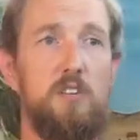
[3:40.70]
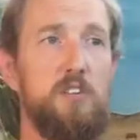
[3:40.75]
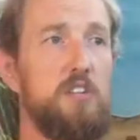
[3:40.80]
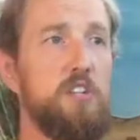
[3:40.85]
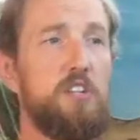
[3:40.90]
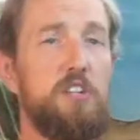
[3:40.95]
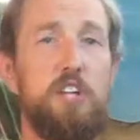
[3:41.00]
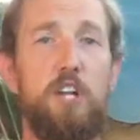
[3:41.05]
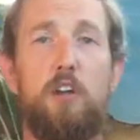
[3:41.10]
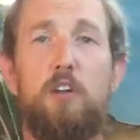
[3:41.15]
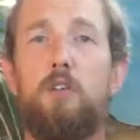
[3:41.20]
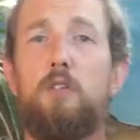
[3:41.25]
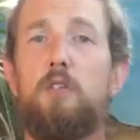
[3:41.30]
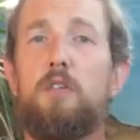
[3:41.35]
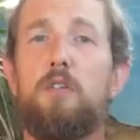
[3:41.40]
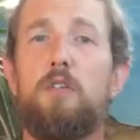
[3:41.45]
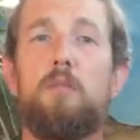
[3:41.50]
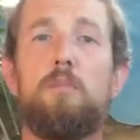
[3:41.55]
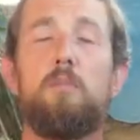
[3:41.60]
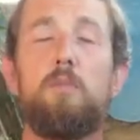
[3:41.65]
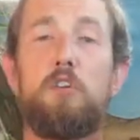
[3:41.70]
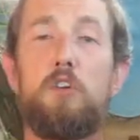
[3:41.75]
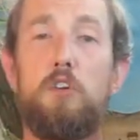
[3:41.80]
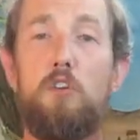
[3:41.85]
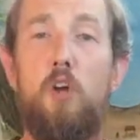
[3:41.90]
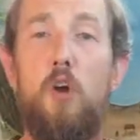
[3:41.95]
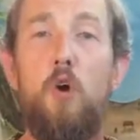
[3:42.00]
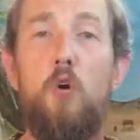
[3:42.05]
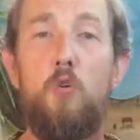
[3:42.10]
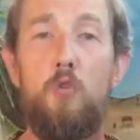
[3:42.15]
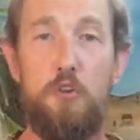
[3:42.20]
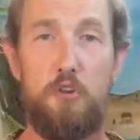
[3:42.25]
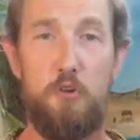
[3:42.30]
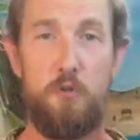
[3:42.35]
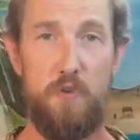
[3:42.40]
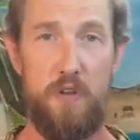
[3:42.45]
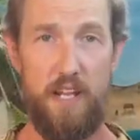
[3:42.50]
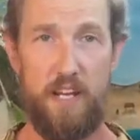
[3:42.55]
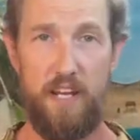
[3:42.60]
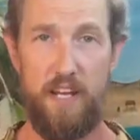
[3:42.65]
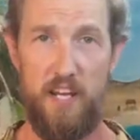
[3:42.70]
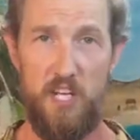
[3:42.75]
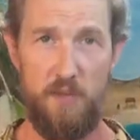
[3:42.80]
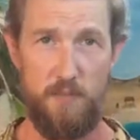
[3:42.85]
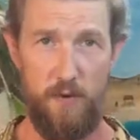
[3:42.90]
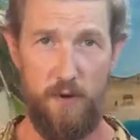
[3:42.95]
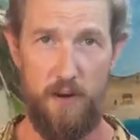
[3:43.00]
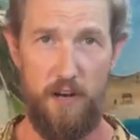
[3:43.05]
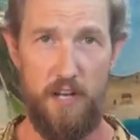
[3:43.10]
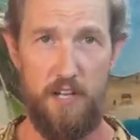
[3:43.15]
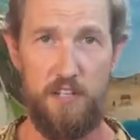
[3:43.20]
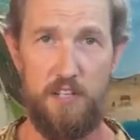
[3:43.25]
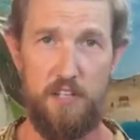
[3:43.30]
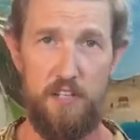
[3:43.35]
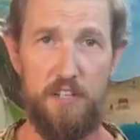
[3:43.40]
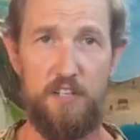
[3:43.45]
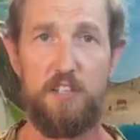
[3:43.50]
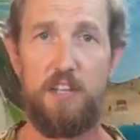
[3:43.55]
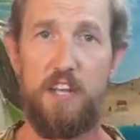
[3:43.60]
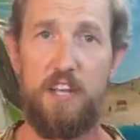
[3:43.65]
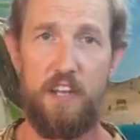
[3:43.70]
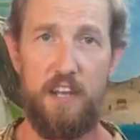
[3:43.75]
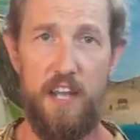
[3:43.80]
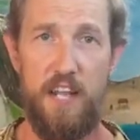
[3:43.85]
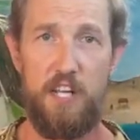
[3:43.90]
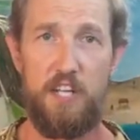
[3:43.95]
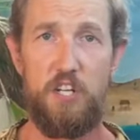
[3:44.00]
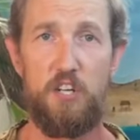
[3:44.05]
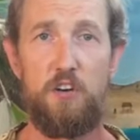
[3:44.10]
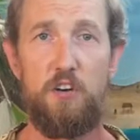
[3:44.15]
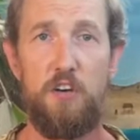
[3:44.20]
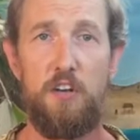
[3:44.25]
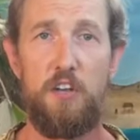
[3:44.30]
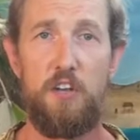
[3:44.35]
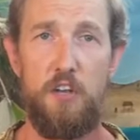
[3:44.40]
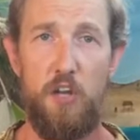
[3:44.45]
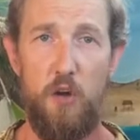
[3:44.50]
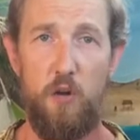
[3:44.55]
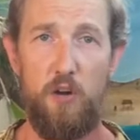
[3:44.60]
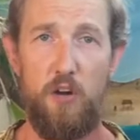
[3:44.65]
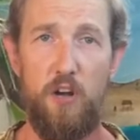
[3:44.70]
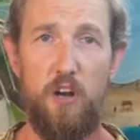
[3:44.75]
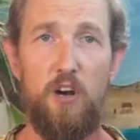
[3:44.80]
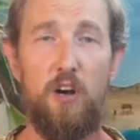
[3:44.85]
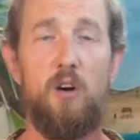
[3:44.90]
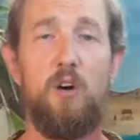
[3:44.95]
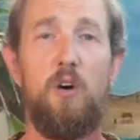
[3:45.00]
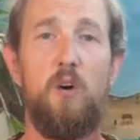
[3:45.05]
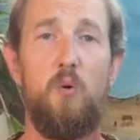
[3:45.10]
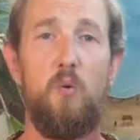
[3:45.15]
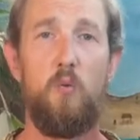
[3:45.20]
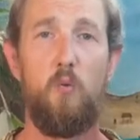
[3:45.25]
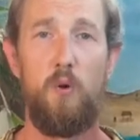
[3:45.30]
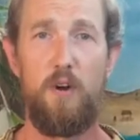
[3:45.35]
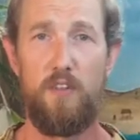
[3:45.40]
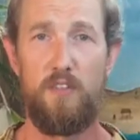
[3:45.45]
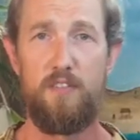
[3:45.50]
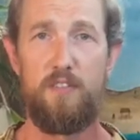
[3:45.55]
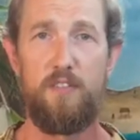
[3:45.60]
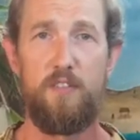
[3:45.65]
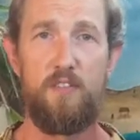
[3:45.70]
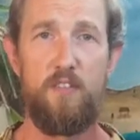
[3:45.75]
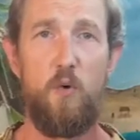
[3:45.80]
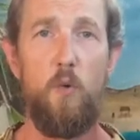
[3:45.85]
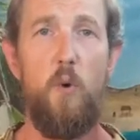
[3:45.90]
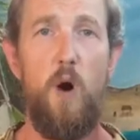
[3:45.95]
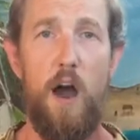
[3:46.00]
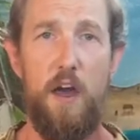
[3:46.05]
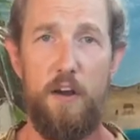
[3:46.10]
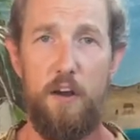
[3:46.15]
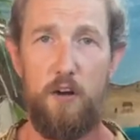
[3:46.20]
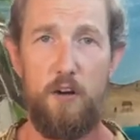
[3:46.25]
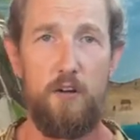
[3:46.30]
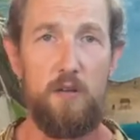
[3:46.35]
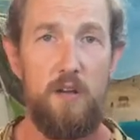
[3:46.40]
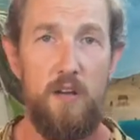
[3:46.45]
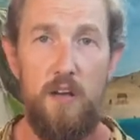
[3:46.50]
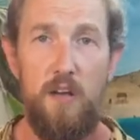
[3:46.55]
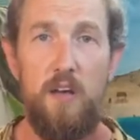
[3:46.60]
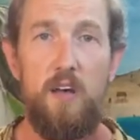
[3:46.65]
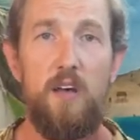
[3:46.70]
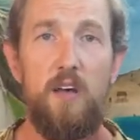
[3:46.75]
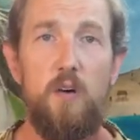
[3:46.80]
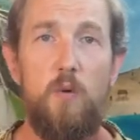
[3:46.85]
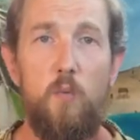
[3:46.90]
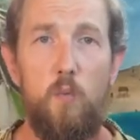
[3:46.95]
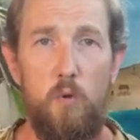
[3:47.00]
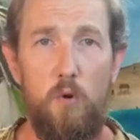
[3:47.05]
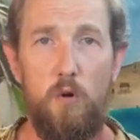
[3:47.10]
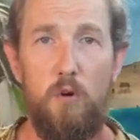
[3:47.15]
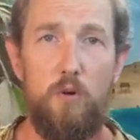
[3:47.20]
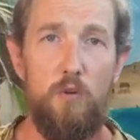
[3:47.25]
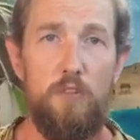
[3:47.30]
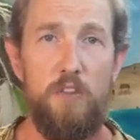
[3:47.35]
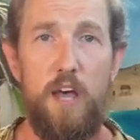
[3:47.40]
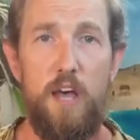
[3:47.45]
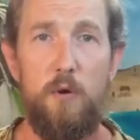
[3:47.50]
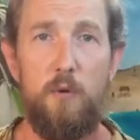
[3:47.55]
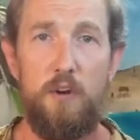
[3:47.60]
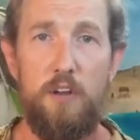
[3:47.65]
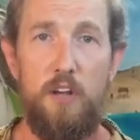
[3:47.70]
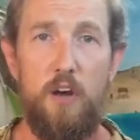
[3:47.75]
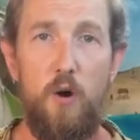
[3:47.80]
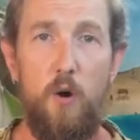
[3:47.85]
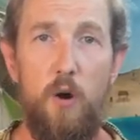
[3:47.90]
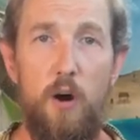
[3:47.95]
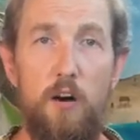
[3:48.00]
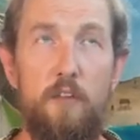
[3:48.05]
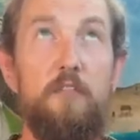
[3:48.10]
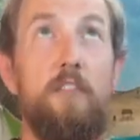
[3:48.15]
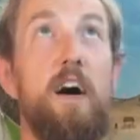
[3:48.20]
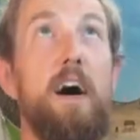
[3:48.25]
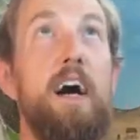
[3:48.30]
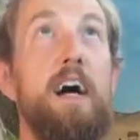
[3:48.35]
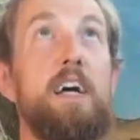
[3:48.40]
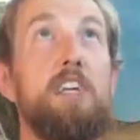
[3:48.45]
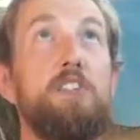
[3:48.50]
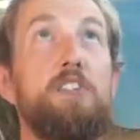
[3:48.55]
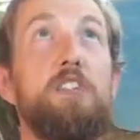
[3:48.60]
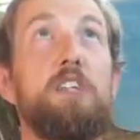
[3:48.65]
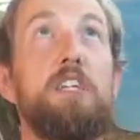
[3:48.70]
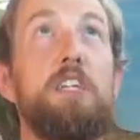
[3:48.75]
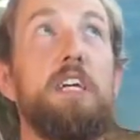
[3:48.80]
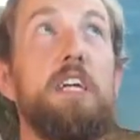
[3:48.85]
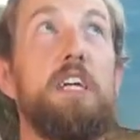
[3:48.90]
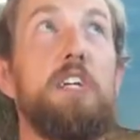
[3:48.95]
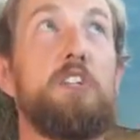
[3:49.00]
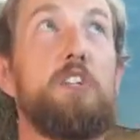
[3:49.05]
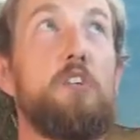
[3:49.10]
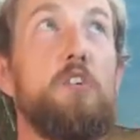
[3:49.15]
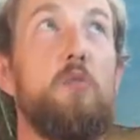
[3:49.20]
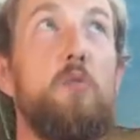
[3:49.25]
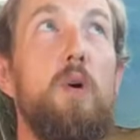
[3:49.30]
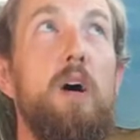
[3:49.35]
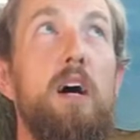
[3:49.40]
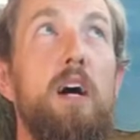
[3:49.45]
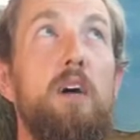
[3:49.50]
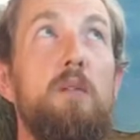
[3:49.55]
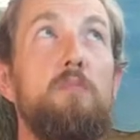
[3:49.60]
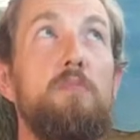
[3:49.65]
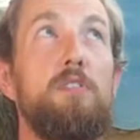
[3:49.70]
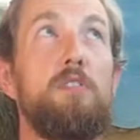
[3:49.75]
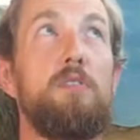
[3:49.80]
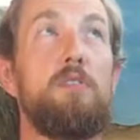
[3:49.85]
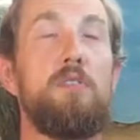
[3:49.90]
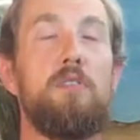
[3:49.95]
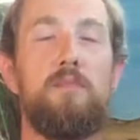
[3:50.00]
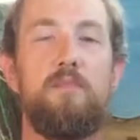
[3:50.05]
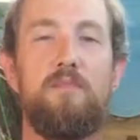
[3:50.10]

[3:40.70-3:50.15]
to share your own unique experiences in nature and yoga with the wider world that we know of as the interwebs.